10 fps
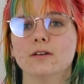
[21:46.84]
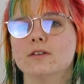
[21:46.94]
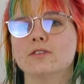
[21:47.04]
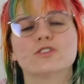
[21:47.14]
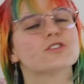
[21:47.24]

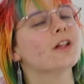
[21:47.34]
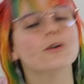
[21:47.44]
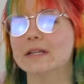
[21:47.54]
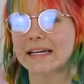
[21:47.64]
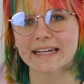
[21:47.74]

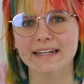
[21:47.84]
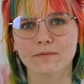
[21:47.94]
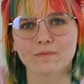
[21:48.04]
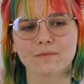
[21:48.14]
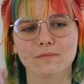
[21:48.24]
Slowly,
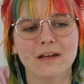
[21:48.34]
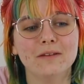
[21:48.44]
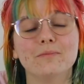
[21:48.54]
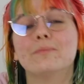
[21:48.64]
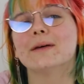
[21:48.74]

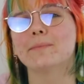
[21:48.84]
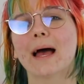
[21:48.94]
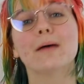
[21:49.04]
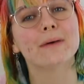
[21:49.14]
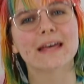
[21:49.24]
bit
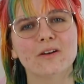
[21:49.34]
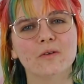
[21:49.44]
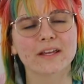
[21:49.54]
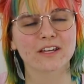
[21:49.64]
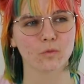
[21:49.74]
by bit,
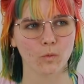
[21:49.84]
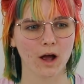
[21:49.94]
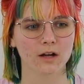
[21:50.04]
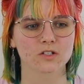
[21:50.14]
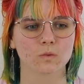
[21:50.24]
we can
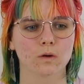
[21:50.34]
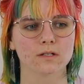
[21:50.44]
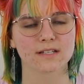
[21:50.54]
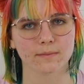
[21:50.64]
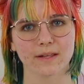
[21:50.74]
work
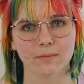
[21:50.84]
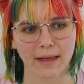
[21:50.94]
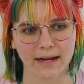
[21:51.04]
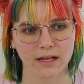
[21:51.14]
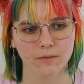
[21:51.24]
towards something
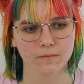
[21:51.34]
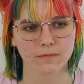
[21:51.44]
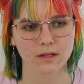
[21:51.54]
better.